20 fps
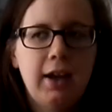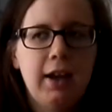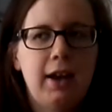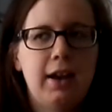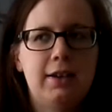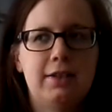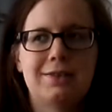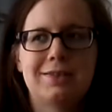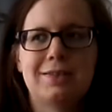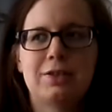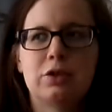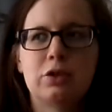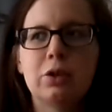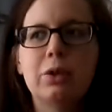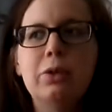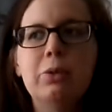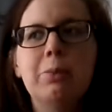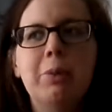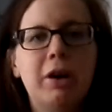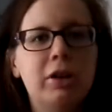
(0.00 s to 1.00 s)
it's
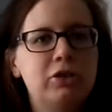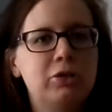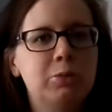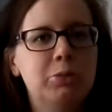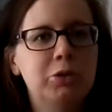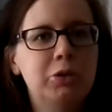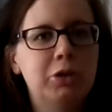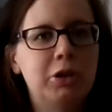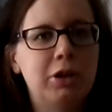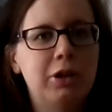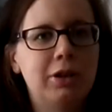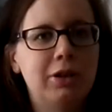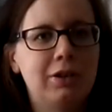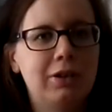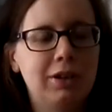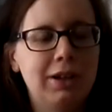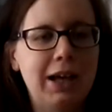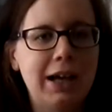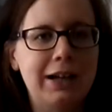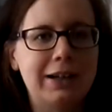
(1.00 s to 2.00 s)
so much more
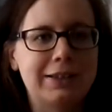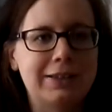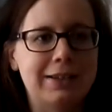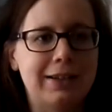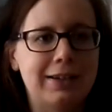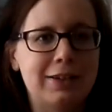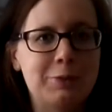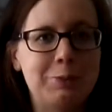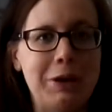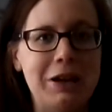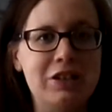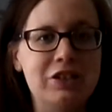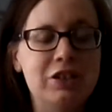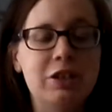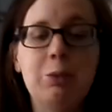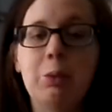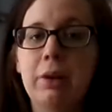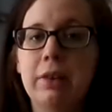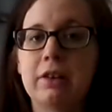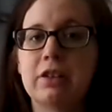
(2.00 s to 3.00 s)
relaxing,
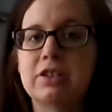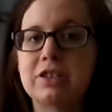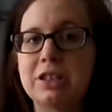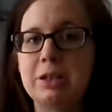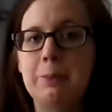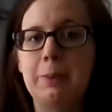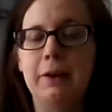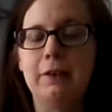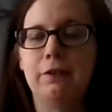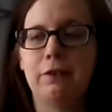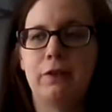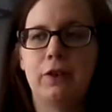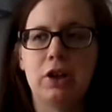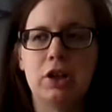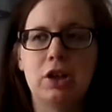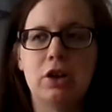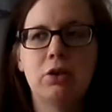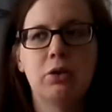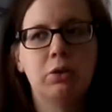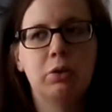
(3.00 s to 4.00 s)
especially when they're sleeping for,
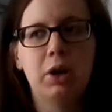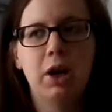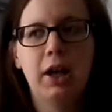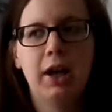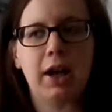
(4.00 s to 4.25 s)
you know,